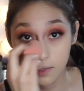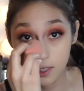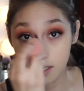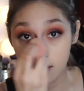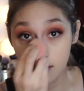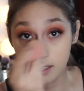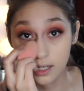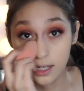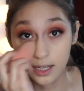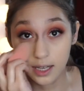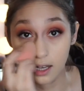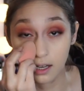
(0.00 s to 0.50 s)

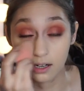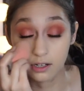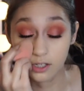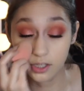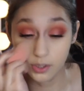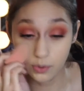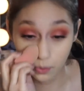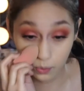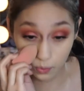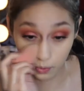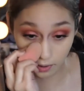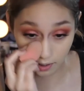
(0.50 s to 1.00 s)
It's like
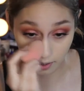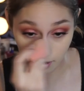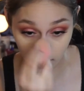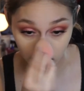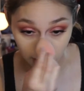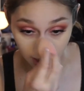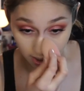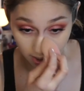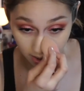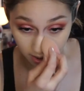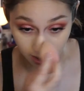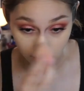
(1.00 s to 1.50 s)
actually really
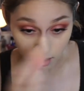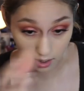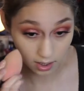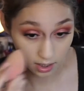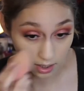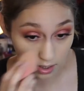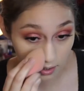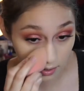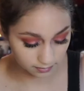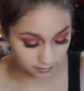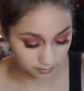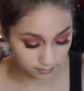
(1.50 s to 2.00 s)
good.
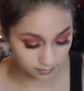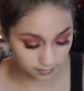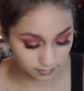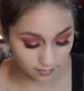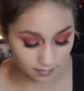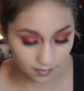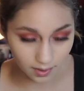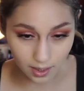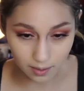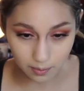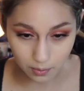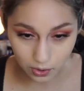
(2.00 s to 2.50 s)

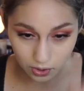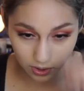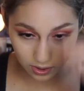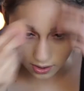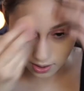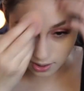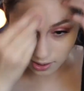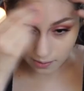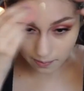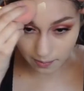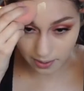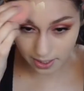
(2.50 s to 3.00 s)
I'm also
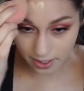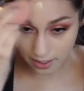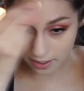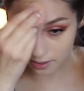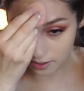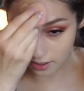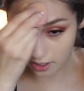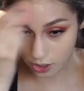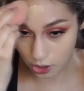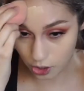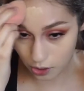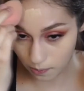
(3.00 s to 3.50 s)
getting my
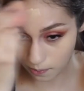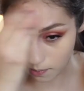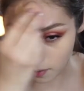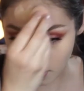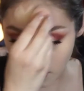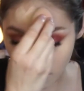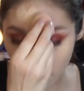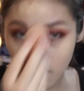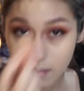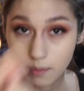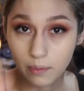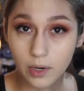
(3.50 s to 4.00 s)
hair done
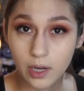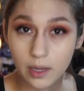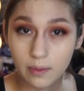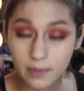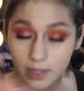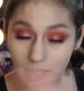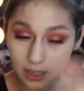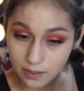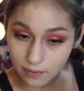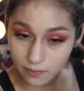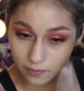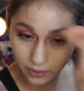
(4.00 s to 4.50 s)
tomorrow. I'm
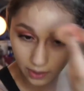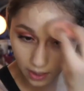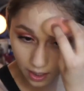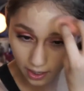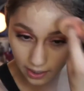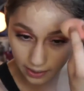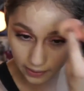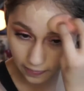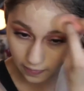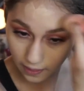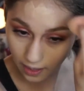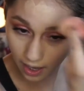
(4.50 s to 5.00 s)
probably gonna
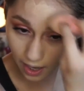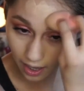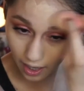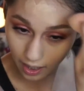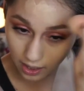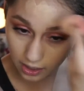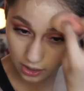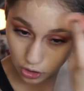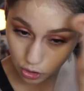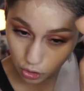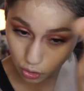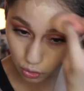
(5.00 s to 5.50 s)
vlog
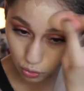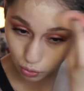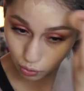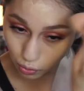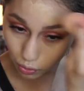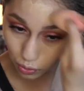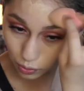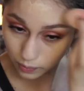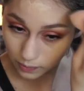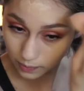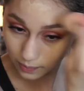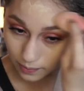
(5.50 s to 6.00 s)
that.
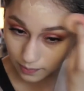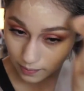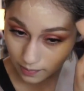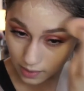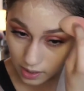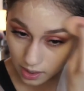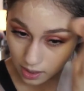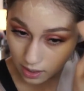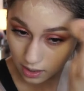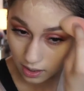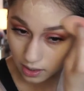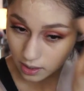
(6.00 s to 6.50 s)

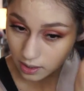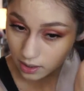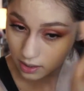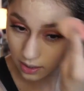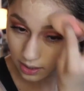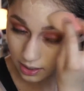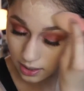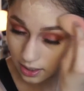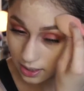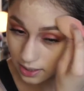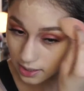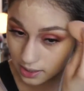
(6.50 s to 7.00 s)

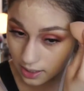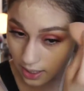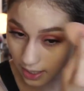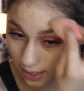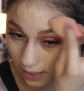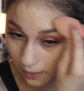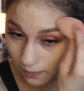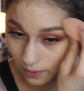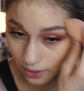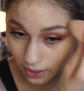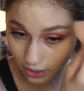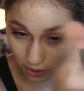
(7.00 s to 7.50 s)
It's
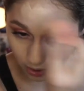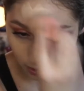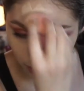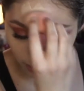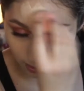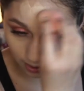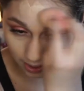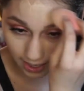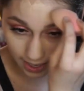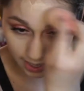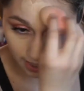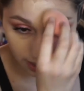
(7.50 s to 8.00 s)
exciting. We're gonna go
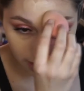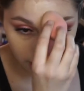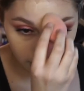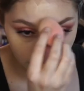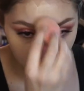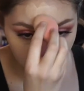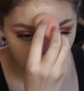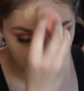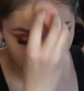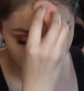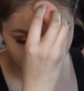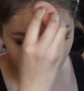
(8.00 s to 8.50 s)

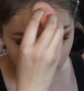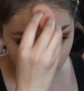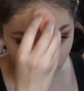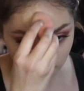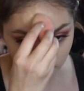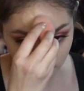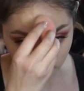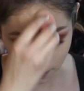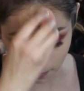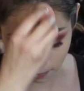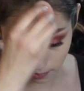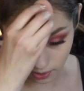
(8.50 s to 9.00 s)
lighter. I
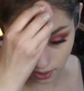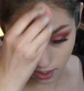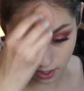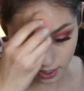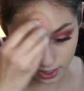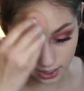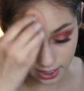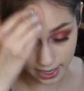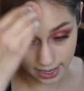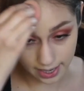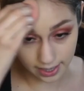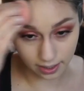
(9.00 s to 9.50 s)
missed my
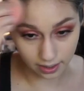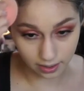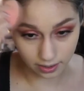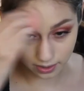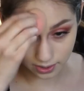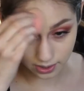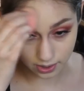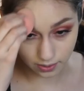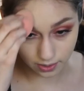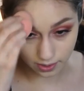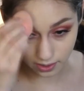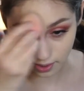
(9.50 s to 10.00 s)
blonde hair,
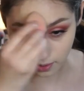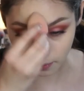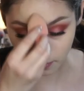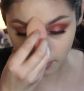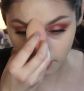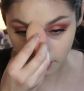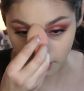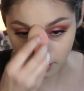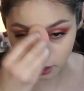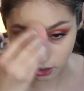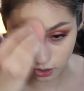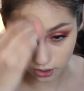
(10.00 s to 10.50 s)
so I think we're
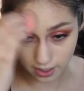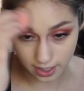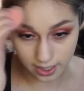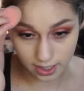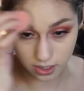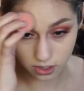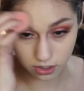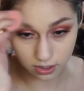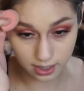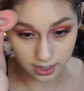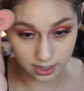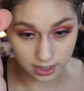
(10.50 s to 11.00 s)
gonna try
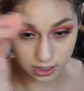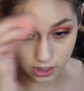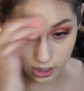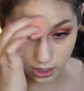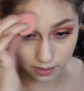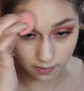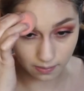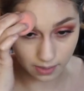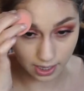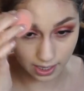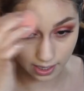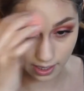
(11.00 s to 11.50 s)
to
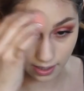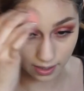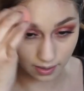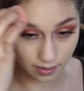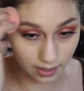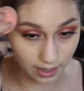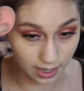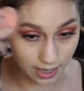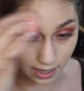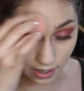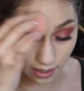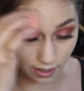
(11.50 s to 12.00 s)
transition my
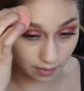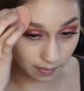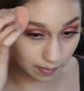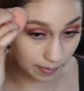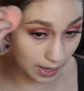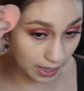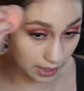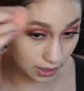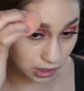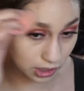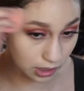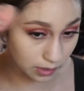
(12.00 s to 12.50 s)
hair
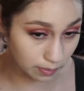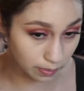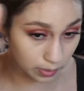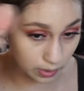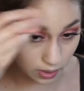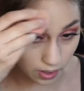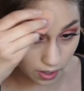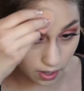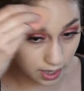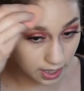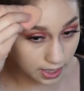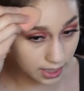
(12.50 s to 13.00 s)
back to
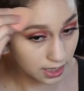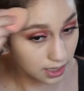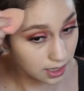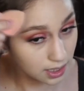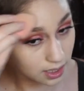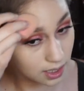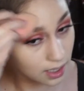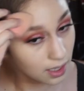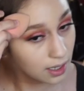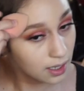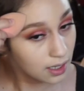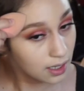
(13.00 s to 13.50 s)
blonde.